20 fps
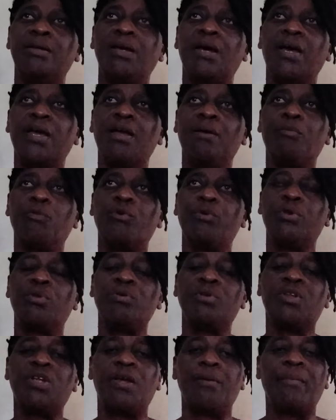I am going
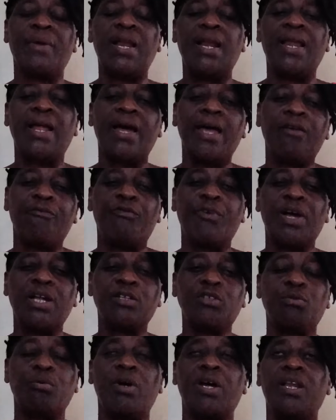to take my life
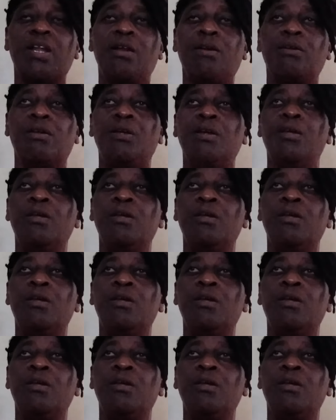and so on. And